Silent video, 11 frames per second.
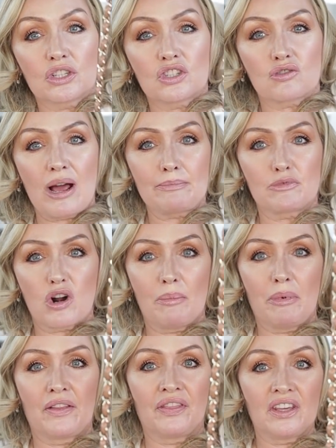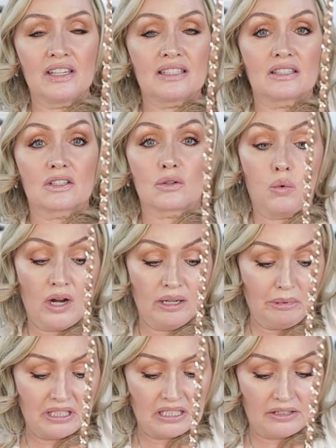the strap drop on this, there's quite a
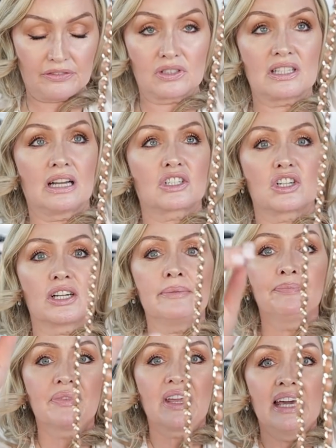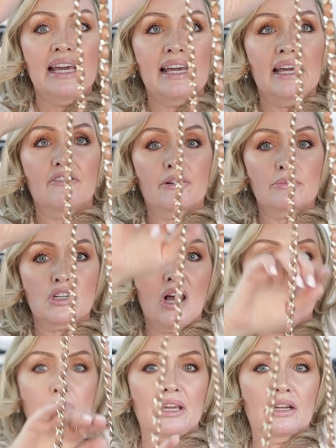bit of difference actually. From
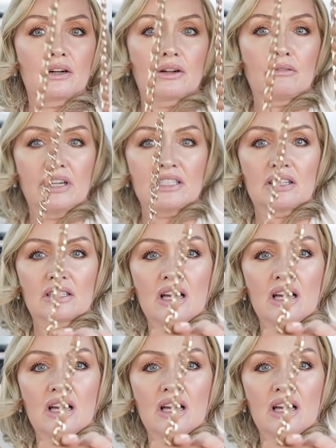top here right to the